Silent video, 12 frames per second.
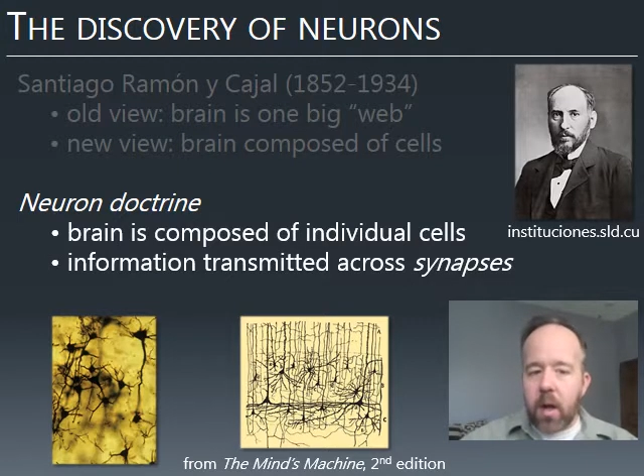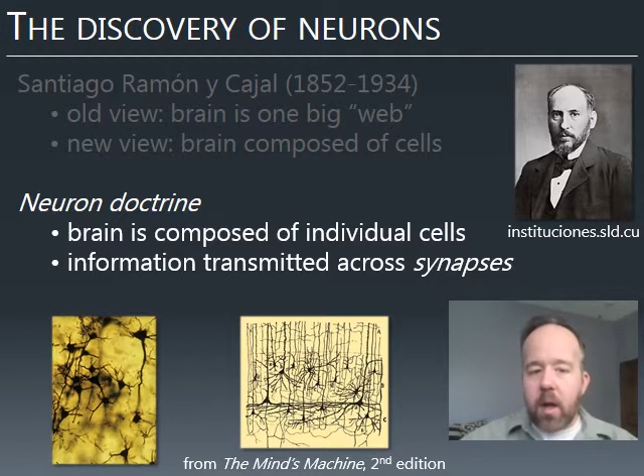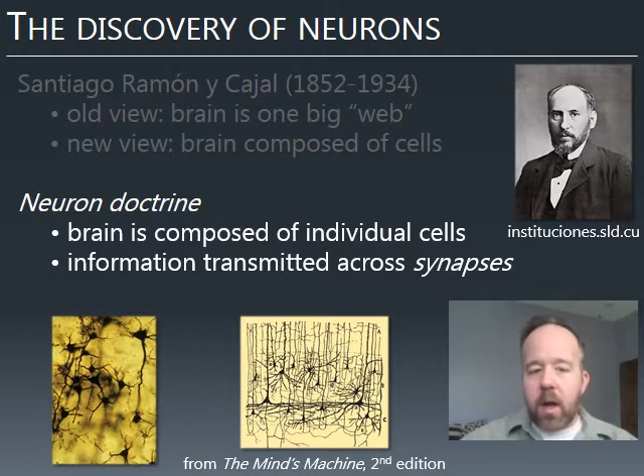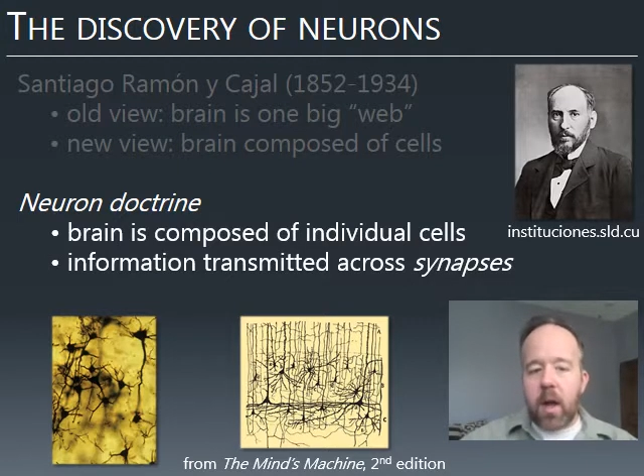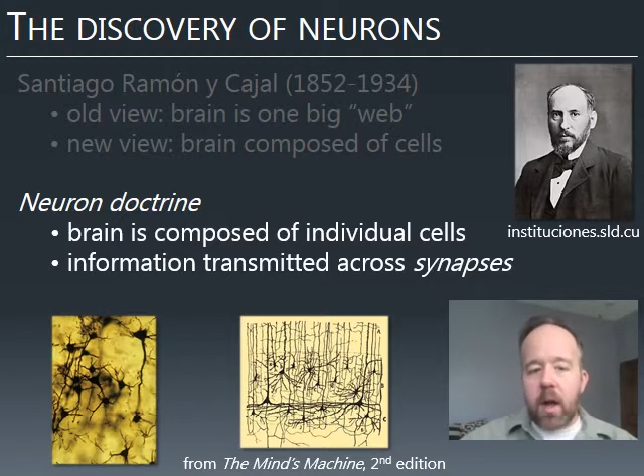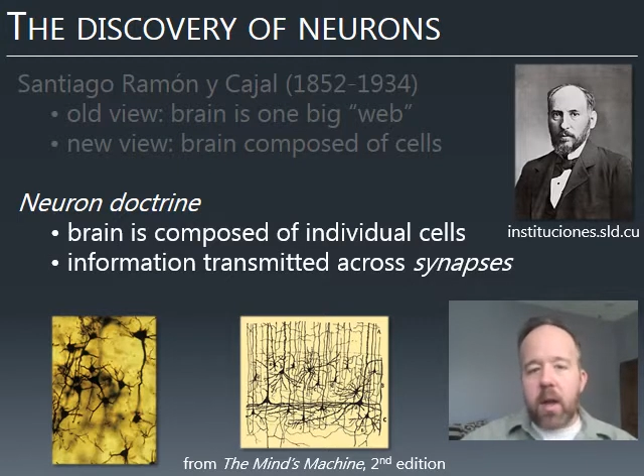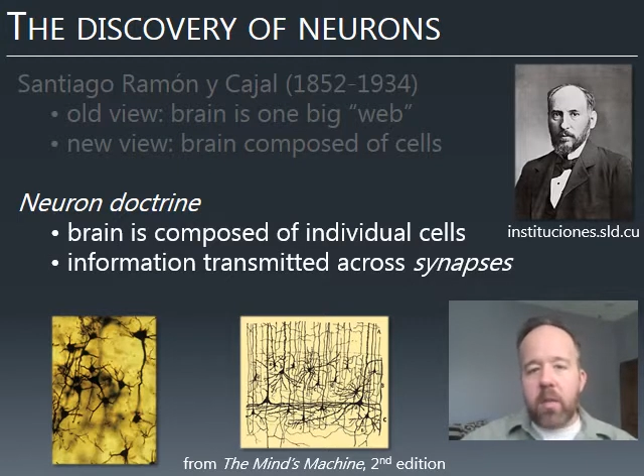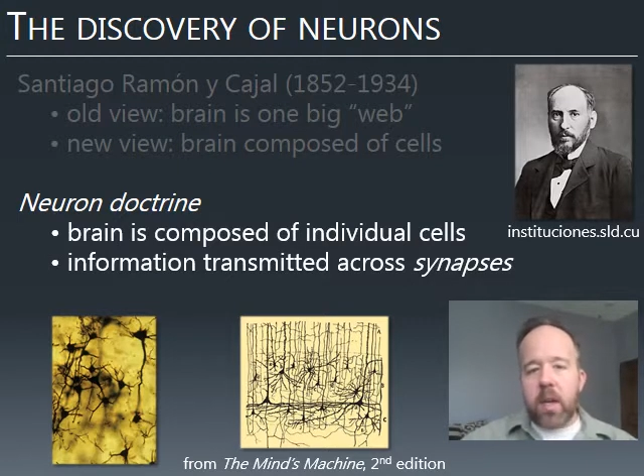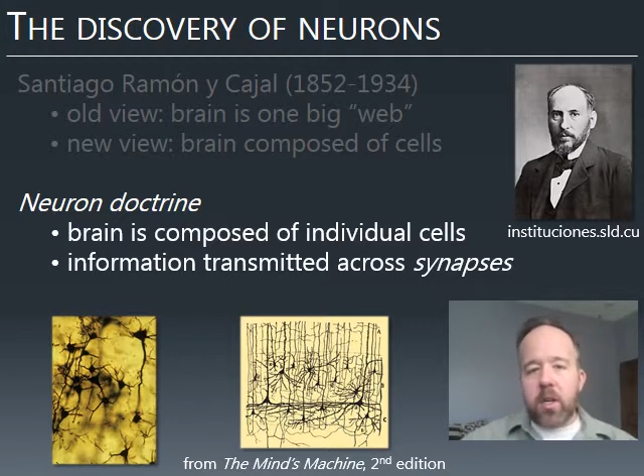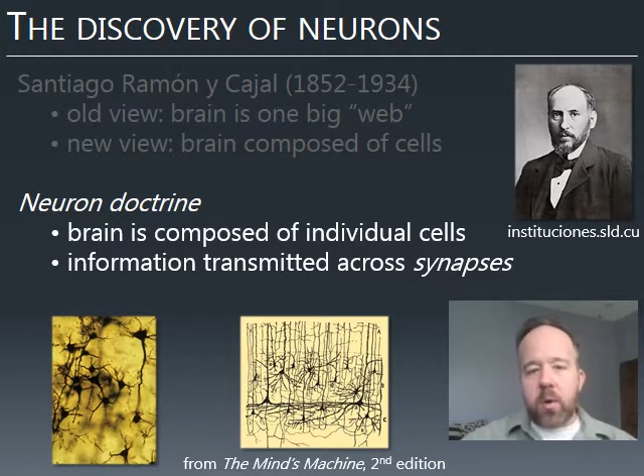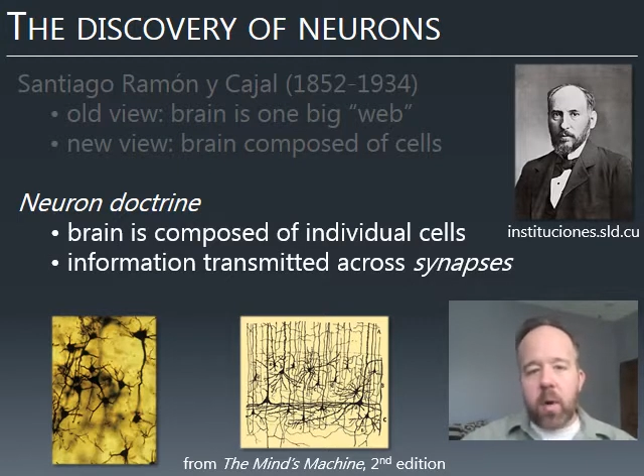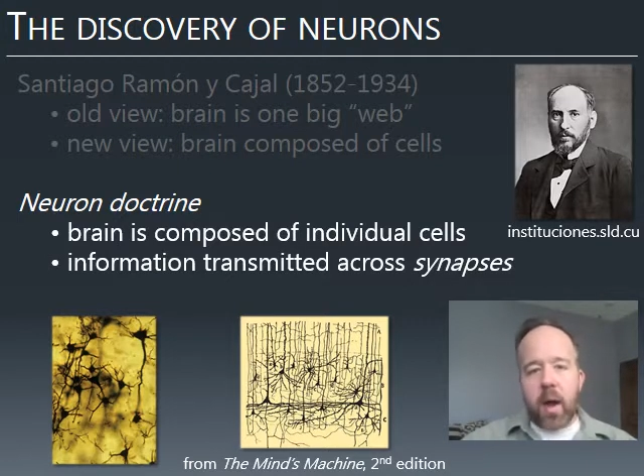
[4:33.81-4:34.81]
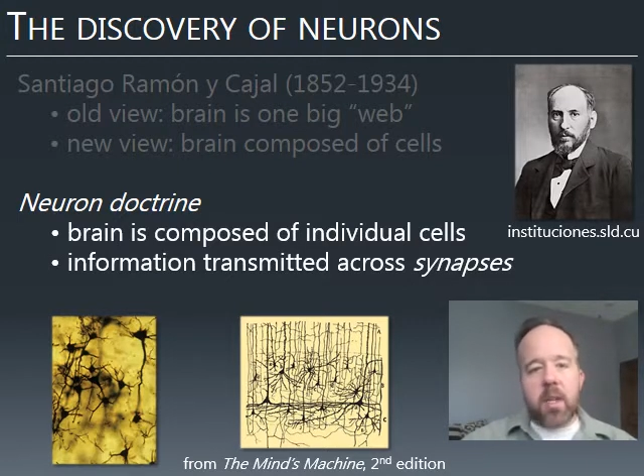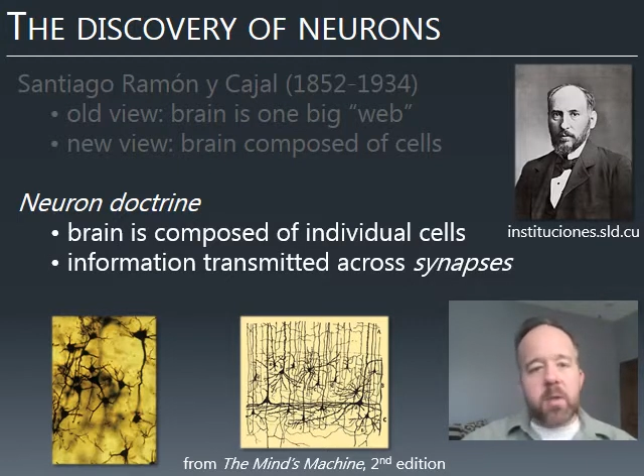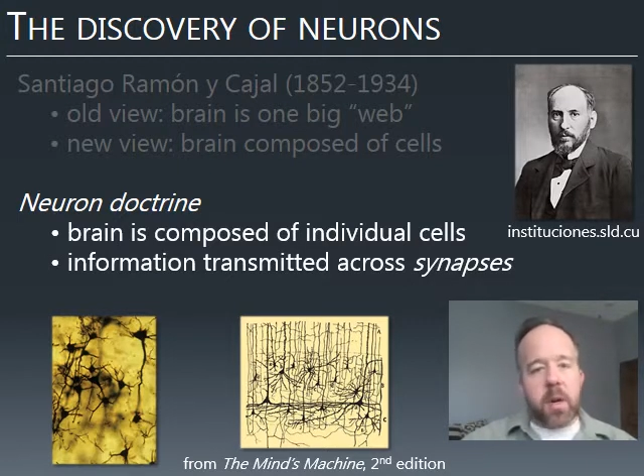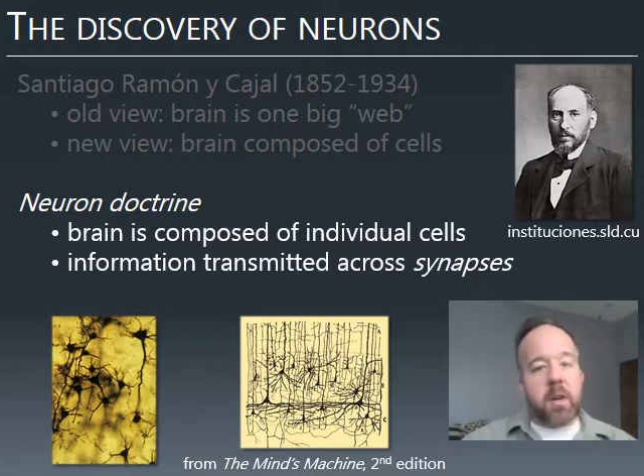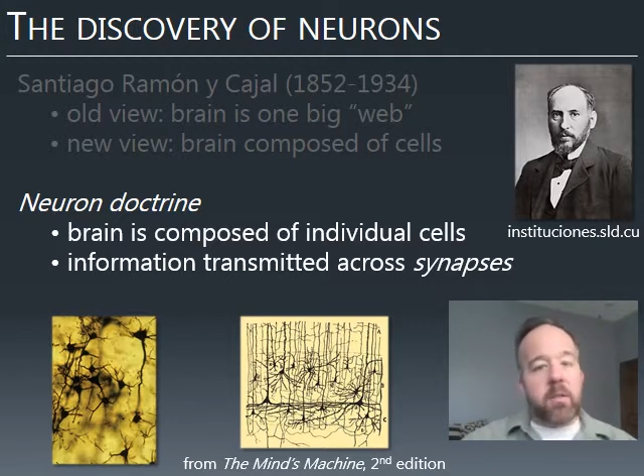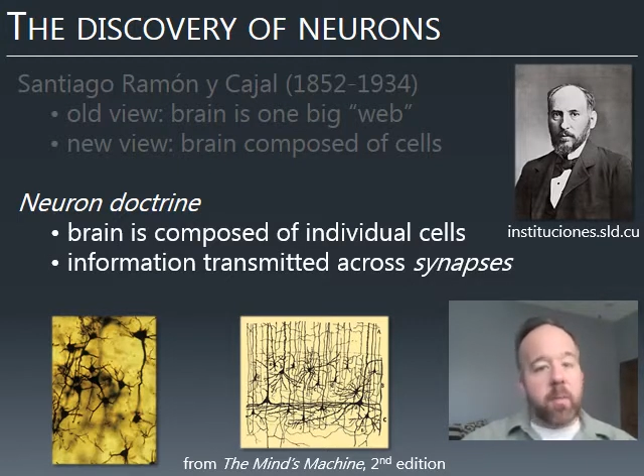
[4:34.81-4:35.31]
and they transmit
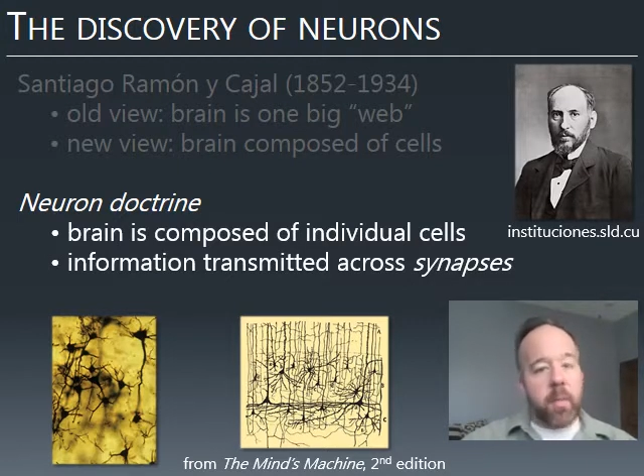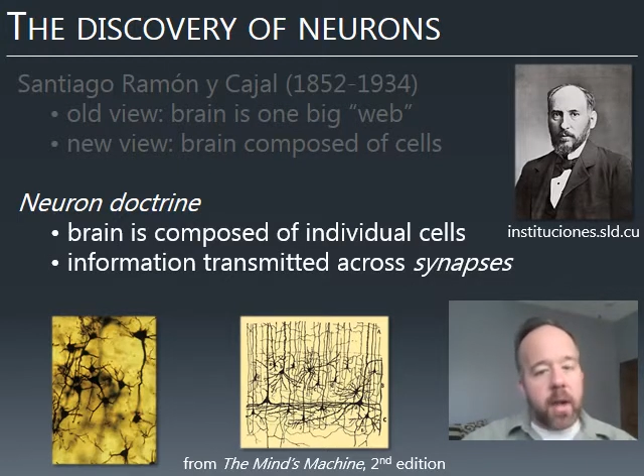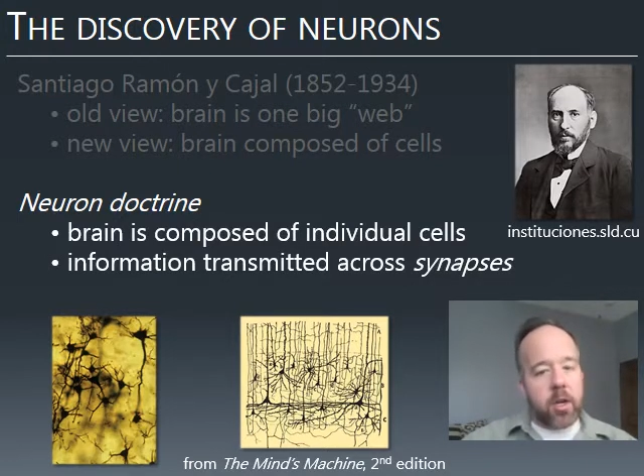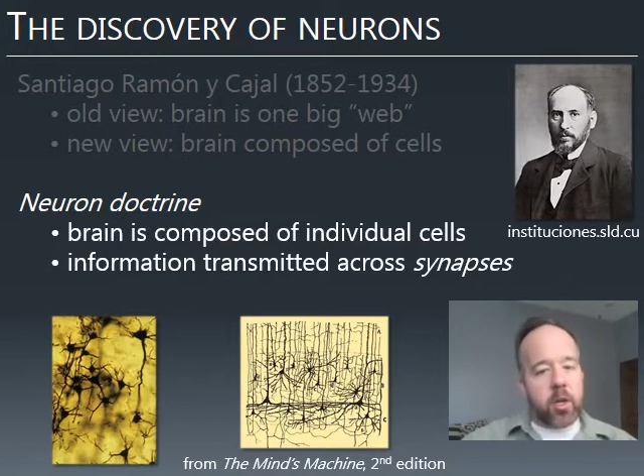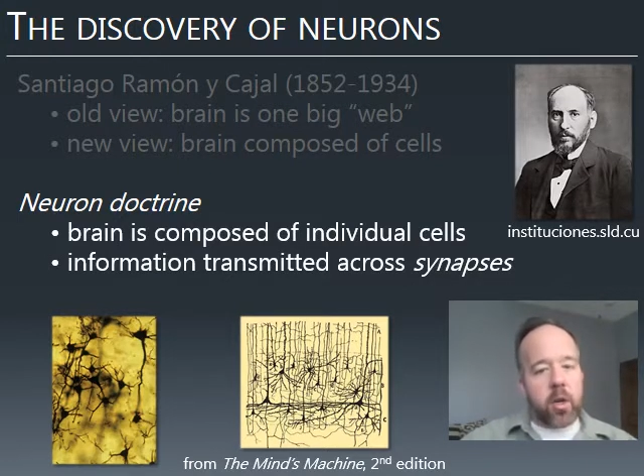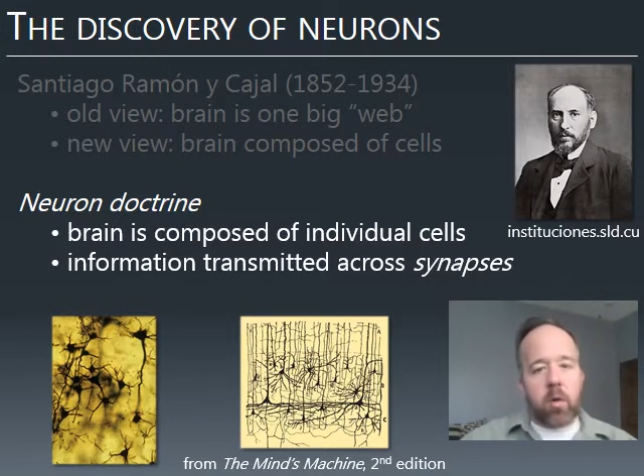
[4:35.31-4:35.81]
information